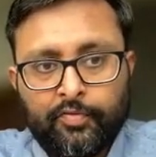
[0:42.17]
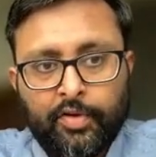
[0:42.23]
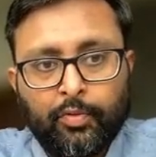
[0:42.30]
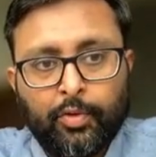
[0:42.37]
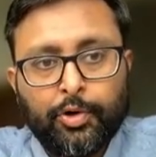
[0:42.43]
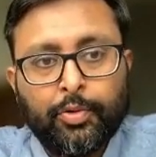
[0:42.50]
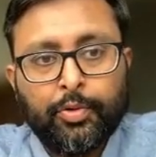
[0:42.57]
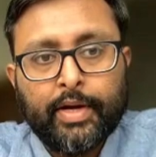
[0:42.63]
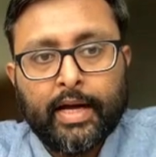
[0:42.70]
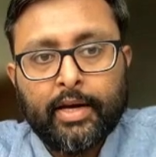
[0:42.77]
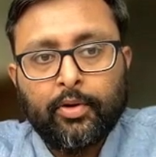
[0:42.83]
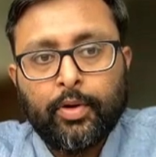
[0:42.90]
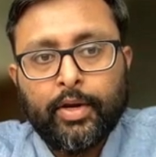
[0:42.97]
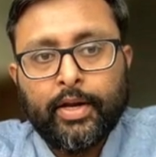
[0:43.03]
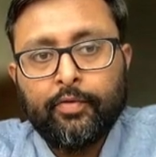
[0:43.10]
we want to
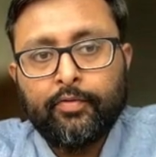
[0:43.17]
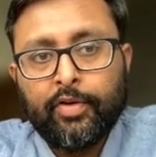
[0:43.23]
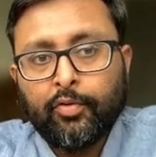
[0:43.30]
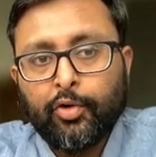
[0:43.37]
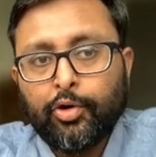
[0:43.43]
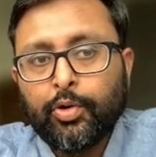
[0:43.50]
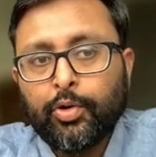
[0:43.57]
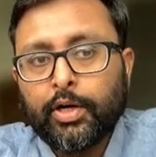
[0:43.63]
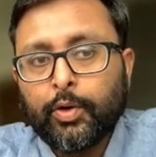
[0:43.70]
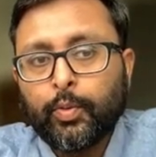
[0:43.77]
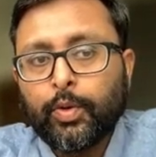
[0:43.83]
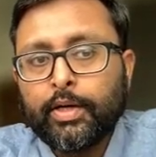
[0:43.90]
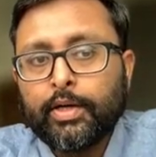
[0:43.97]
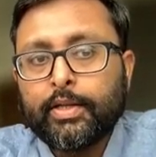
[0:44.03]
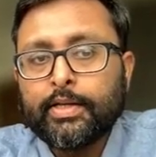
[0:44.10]
calculate, we want to
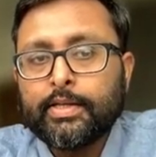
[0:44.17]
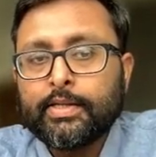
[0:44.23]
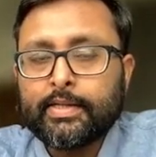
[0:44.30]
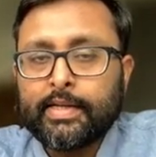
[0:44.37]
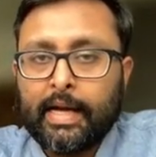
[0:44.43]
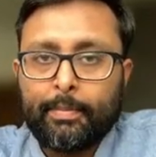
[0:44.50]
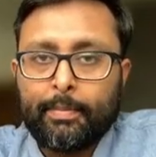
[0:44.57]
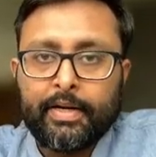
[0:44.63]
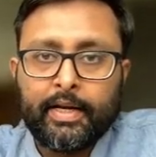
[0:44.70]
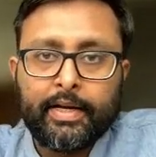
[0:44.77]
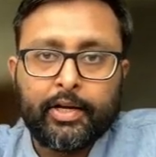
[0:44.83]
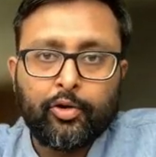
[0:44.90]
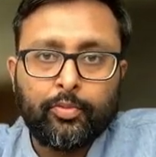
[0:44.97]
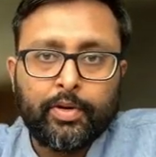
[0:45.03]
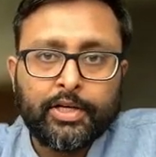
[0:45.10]
convert this capital
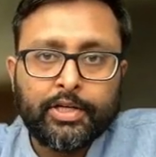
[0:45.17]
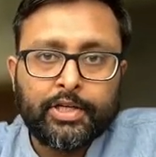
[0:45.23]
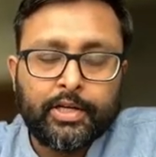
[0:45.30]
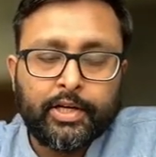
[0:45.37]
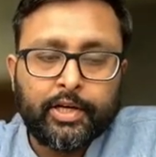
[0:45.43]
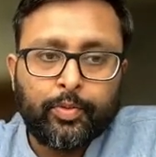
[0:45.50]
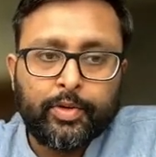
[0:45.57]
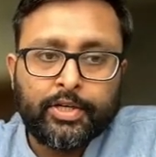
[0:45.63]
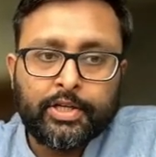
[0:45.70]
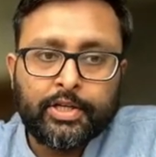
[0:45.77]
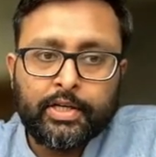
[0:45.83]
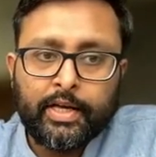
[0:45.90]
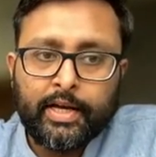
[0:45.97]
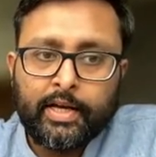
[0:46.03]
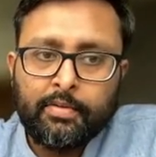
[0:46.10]
accumulation
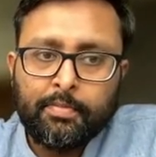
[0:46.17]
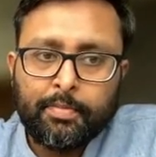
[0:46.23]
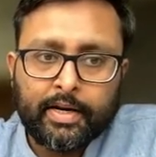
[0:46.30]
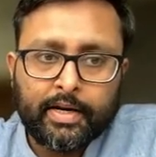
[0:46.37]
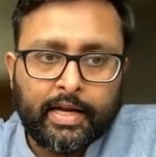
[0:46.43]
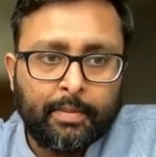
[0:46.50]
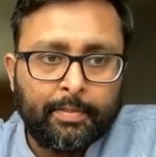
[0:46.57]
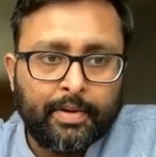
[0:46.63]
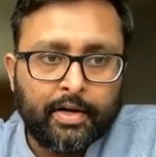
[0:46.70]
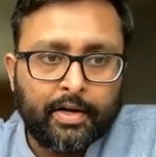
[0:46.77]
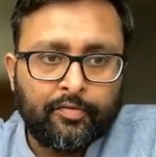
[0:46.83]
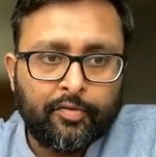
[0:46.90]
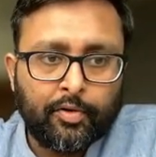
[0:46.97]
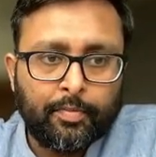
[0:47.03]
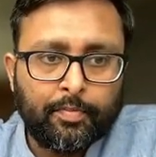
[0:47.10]
equation in per capita
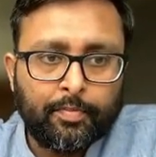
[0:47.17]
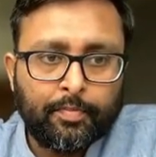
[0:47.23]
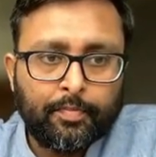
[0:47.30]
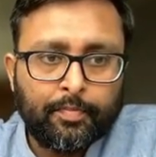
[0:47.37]
form.